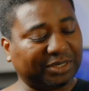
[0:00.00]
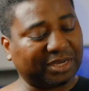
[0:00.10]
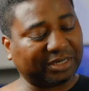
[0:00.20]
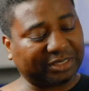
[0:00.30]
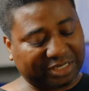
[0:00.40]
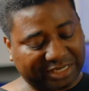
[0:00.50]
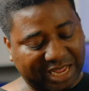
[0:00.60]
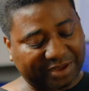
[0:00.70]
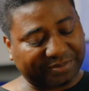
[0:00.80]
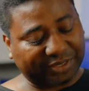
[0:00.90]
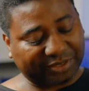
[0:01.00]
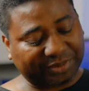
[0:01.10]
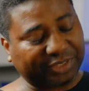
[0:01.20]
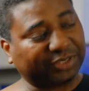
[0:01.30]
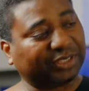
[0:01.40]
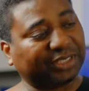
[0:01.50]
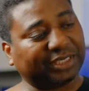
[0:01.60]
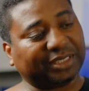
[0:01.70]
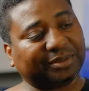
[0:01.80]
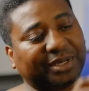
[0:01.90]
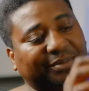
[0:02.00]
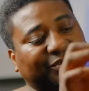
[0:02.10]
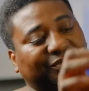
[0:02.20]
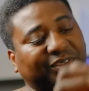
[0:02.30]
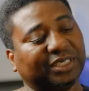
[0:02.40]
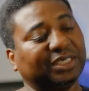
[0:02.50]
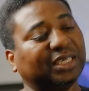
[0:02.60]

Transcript: you just how I'm going to be using it in my movie.